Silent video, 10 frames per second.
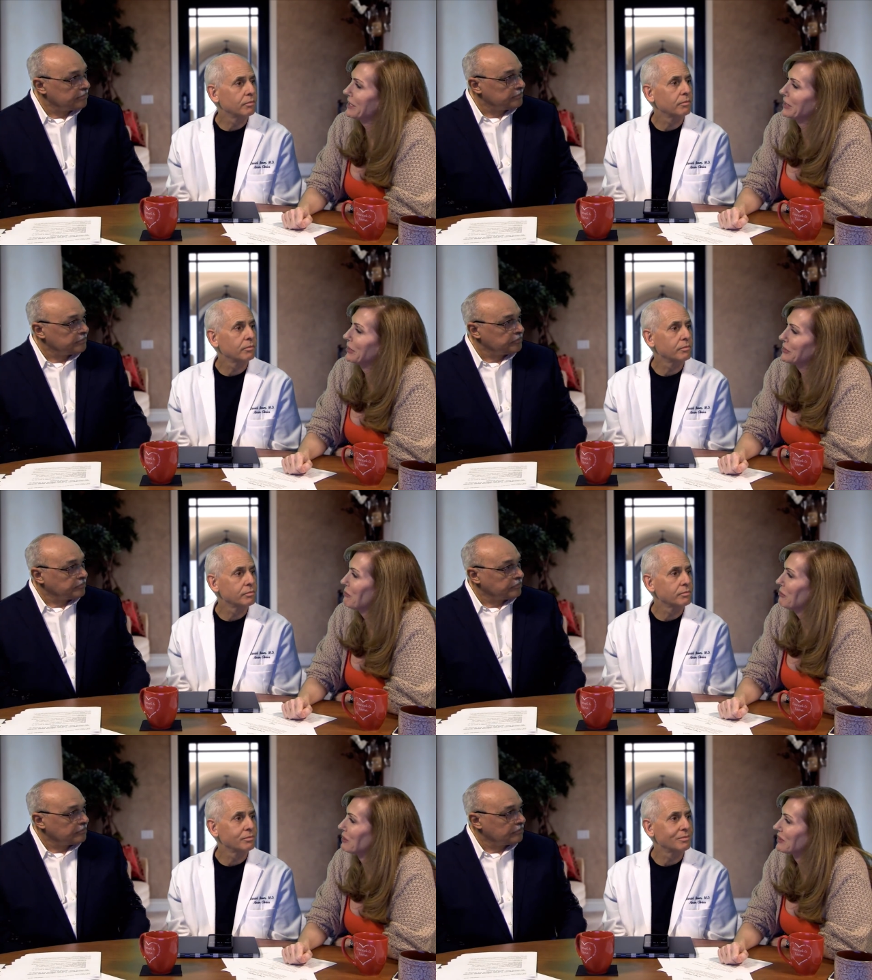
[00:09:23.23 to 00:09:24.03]
Speaker 1: taking
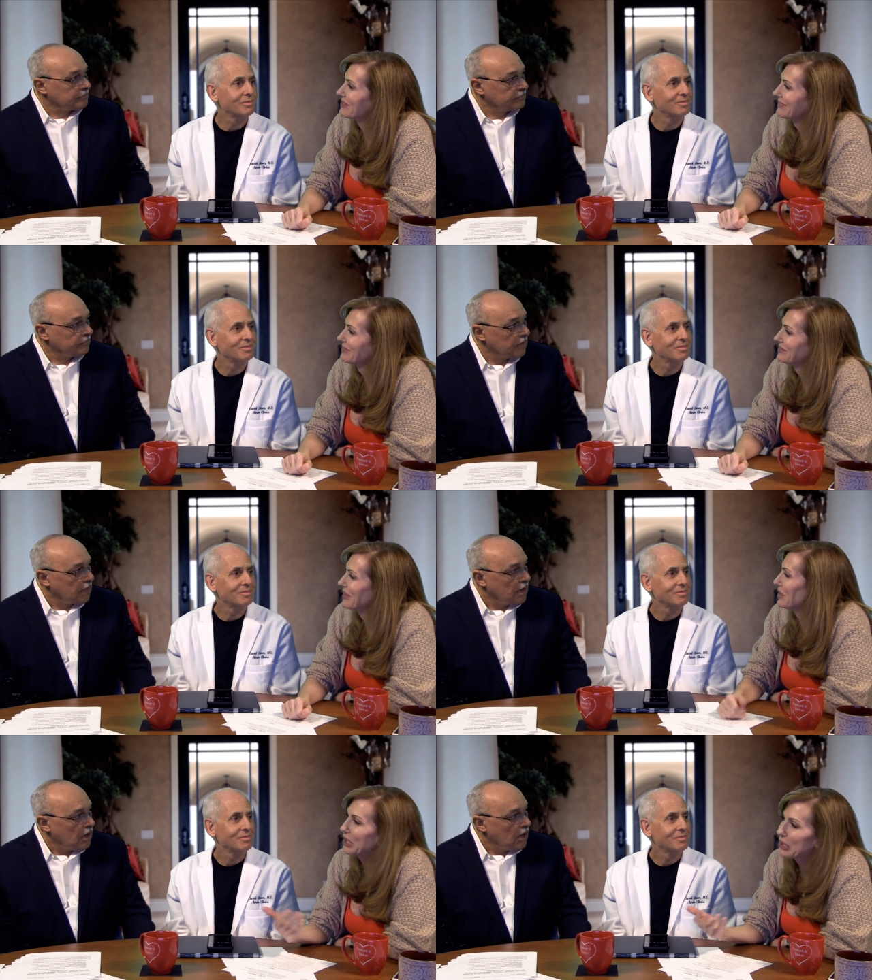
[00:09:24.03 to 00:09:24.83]
supplements?
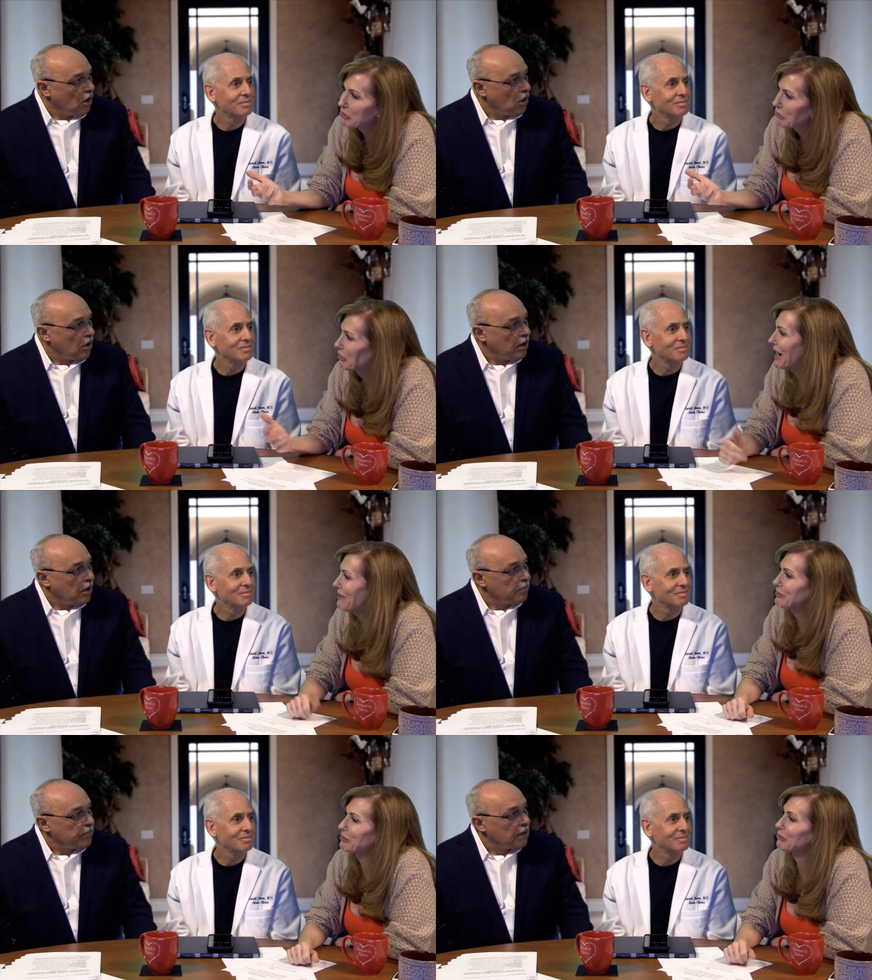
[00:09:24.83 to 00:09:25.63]
They think they shouldn't
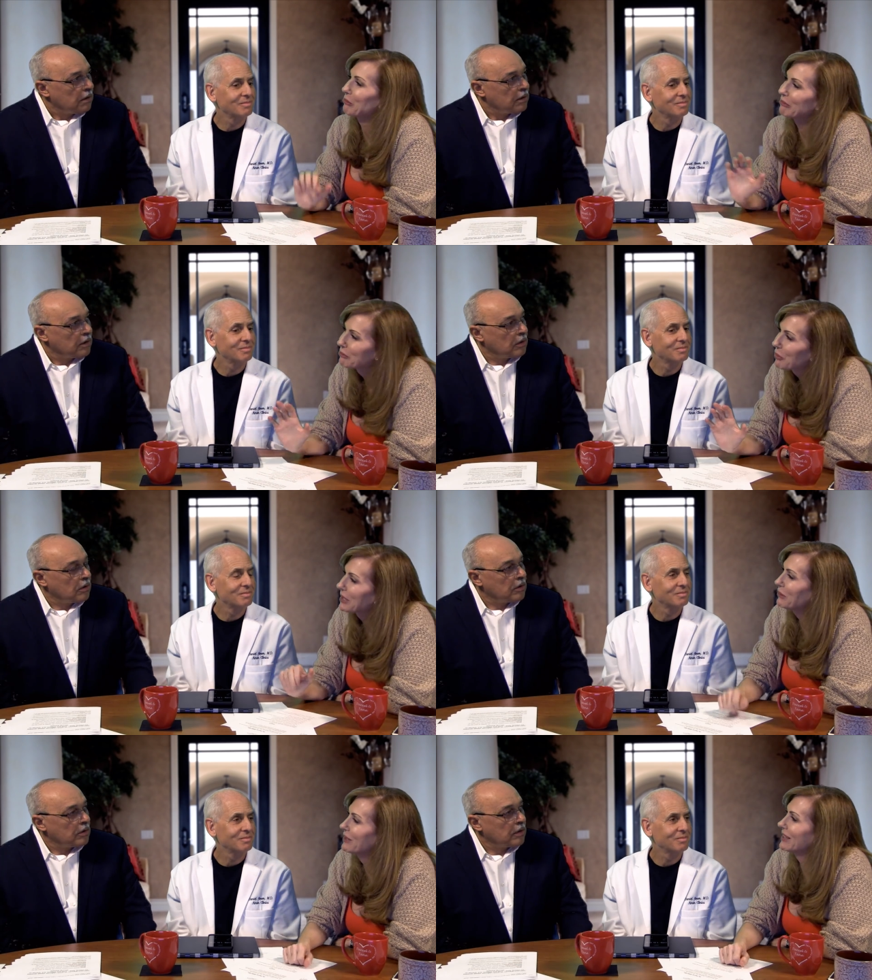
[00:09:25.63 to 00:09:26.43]
have to, but why
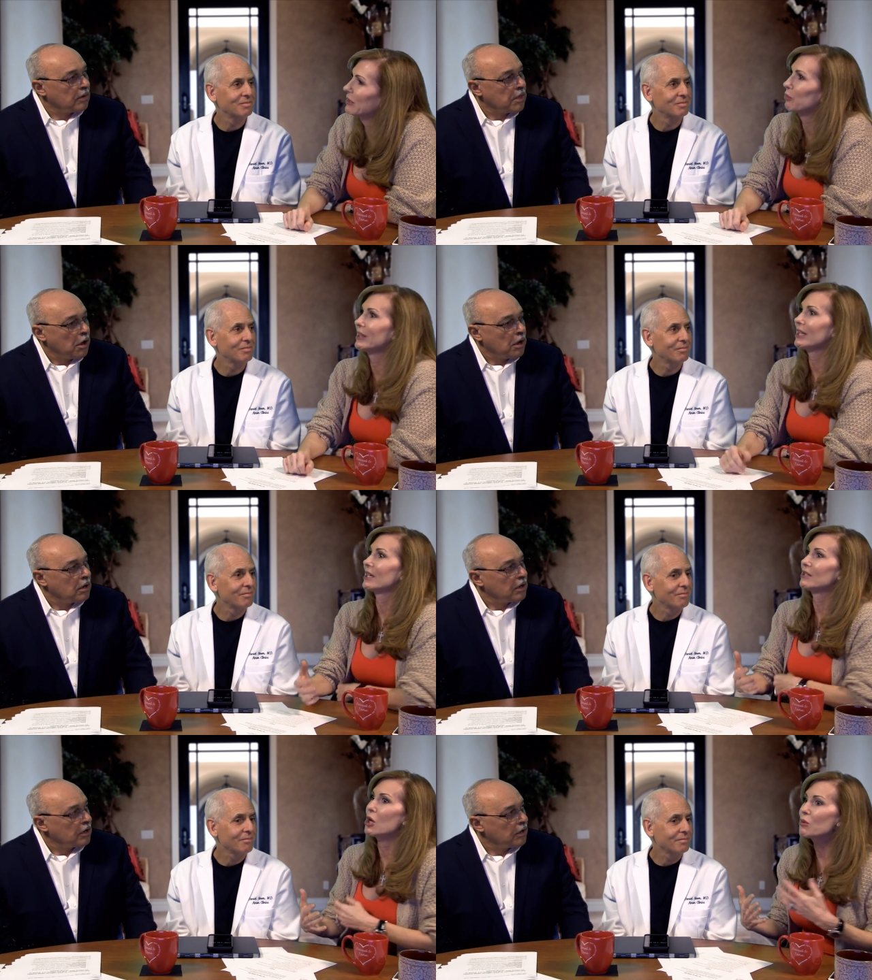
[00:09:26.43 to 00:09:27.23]
do you think that when
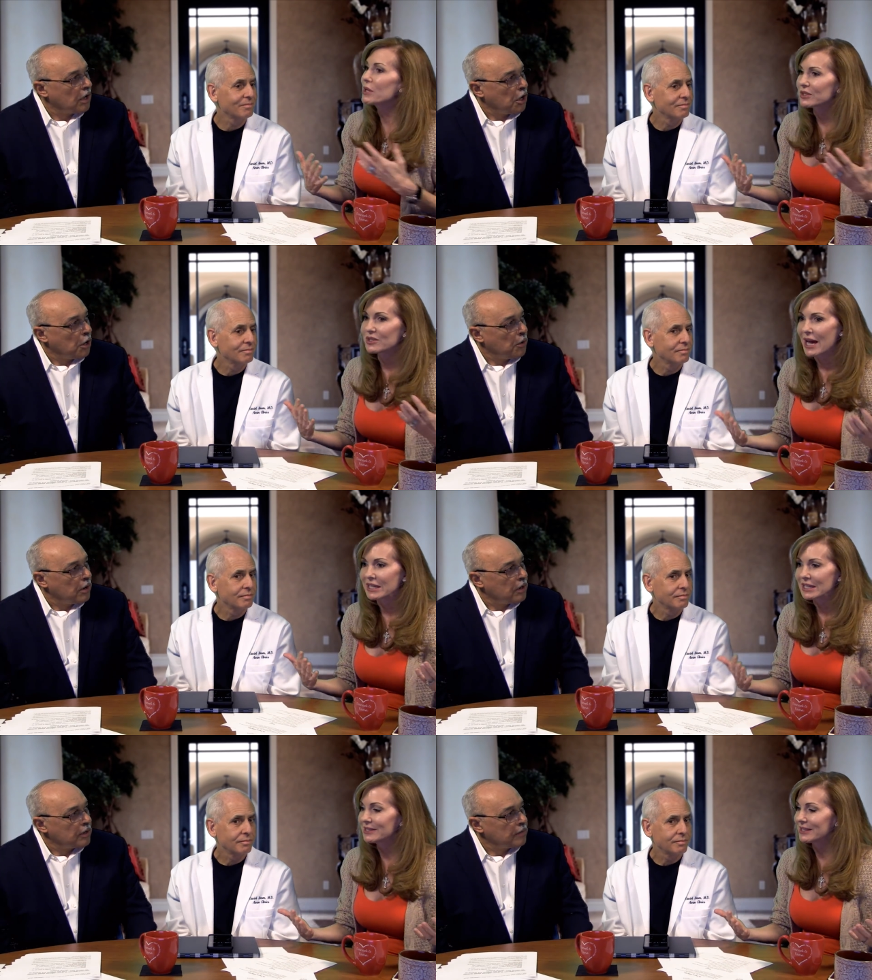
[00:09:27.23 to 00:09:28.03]
they know it's
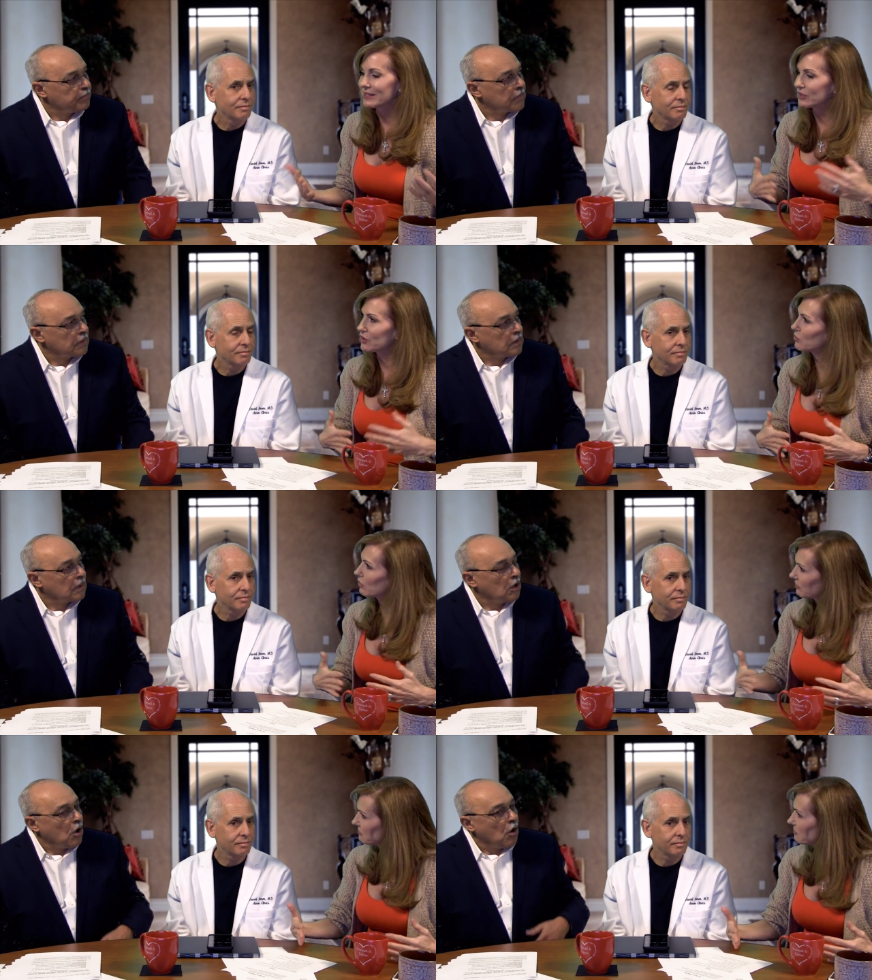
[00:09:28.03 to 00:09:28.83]
that easy to just
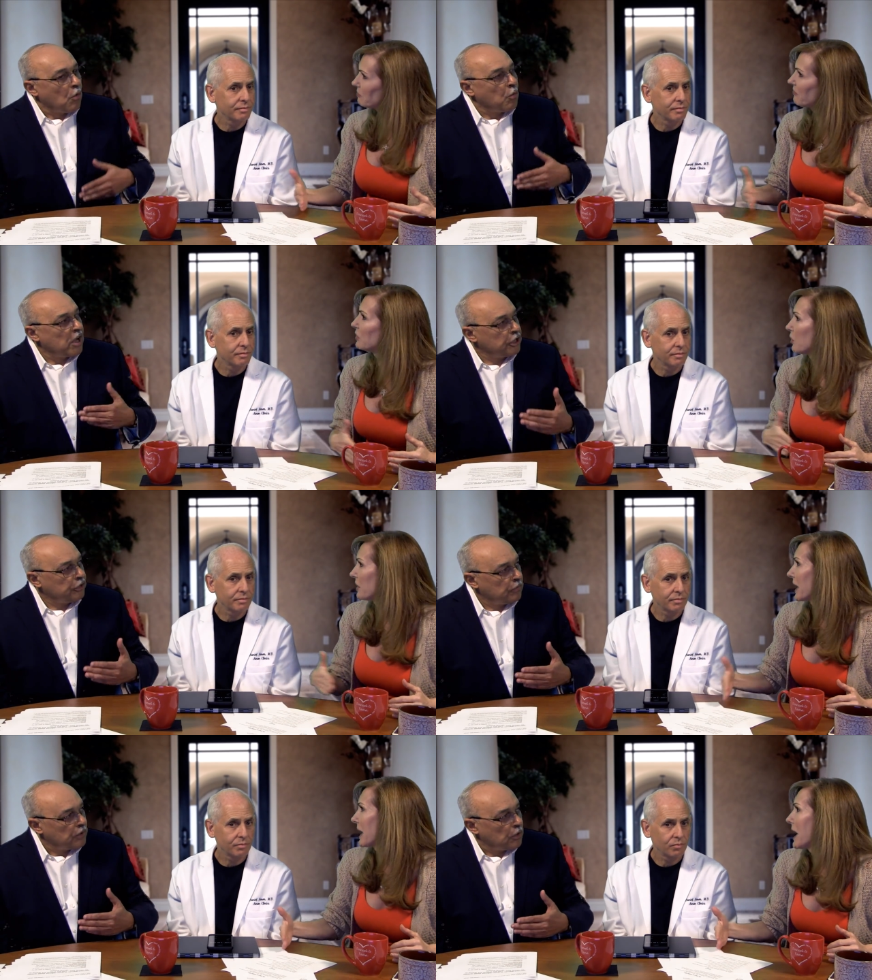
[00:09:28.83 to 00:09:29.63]
sort of
Speaker 2: fill
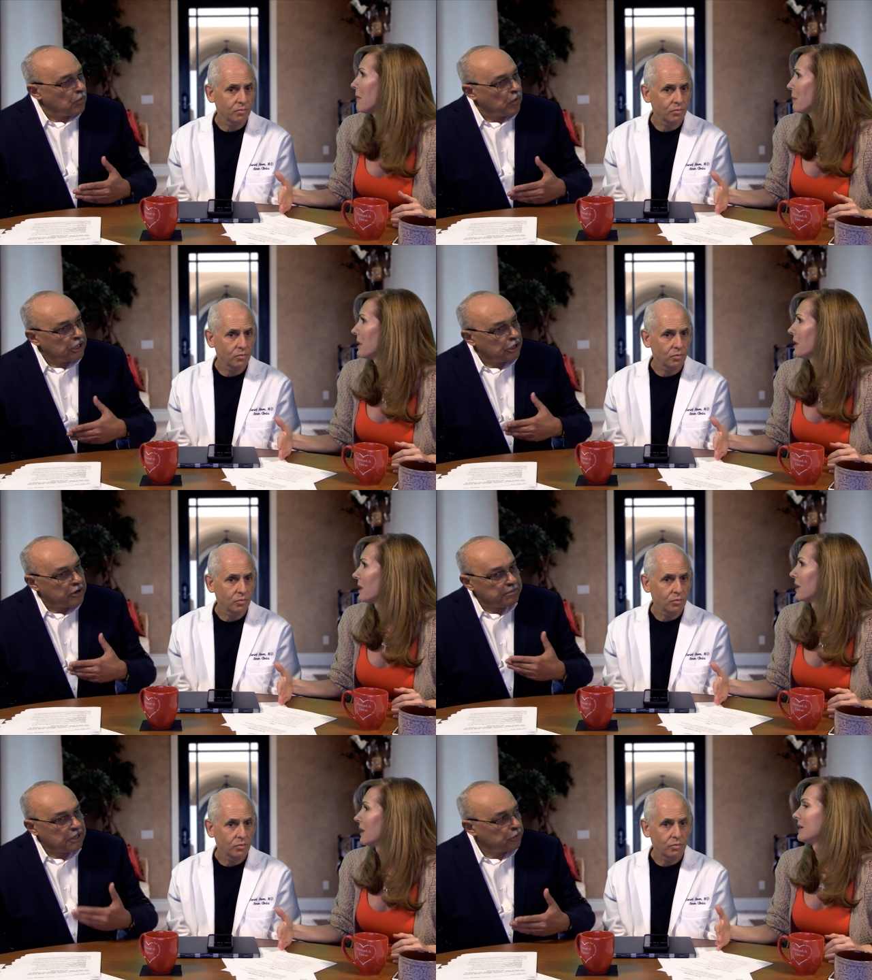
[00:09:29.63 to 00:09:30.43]
that gap? Well, you know,
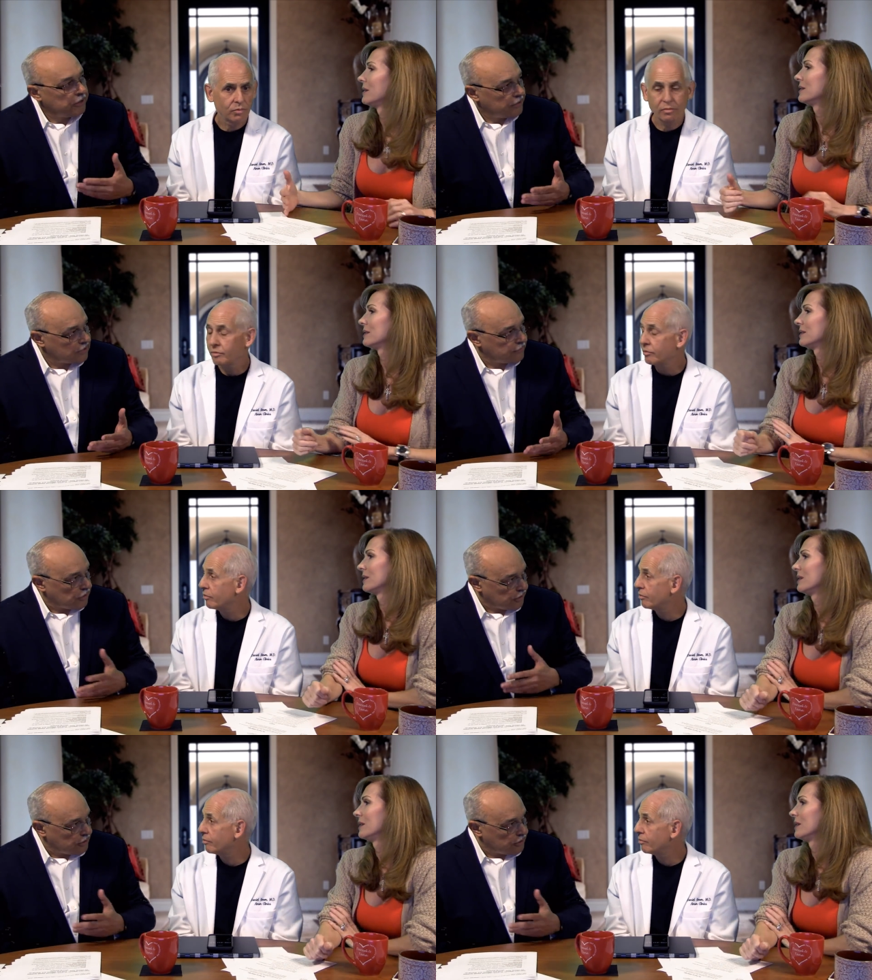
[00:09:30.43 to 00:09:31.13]
I've been doing this for